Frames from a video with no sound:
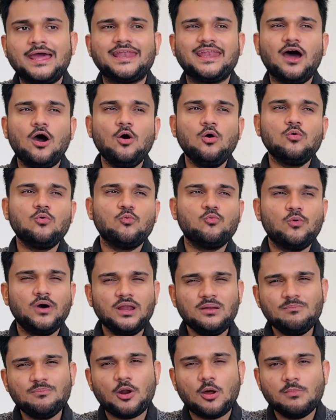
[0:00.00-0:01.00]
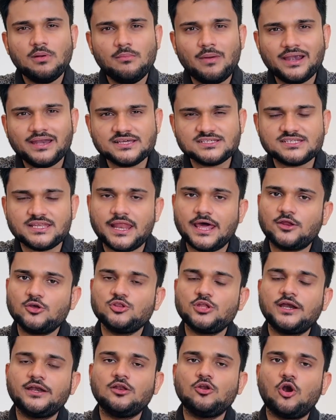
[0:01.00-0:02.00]
Now, one problematic scenario
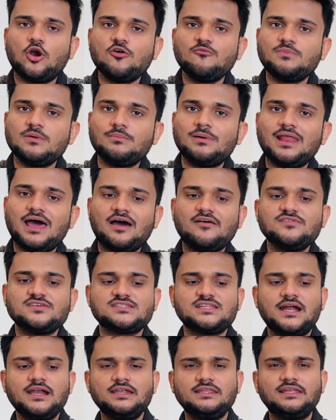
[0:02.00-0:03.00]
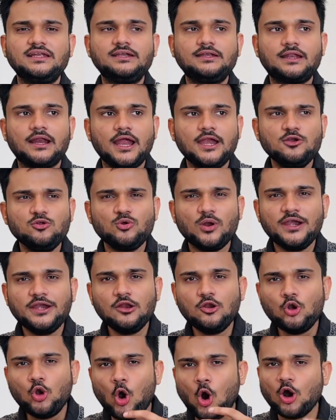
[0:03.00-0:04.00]
that a lot of people have is that they try to write a
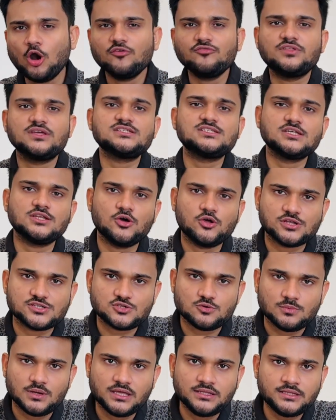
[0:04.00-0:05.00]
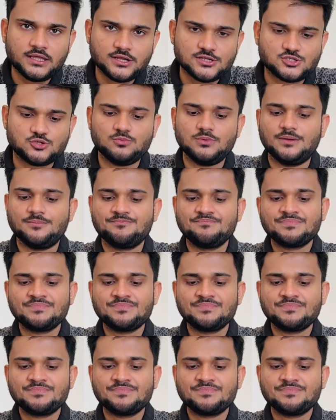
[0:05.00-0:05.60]
lot of things in their resume.